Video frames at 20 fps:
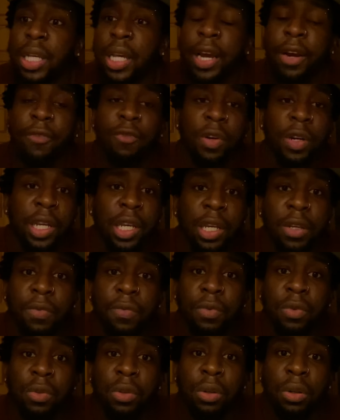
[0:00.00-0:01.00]
every
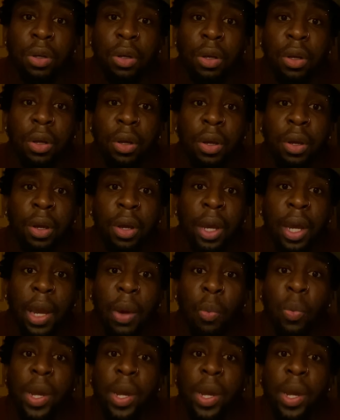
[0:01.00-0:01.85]
evil, and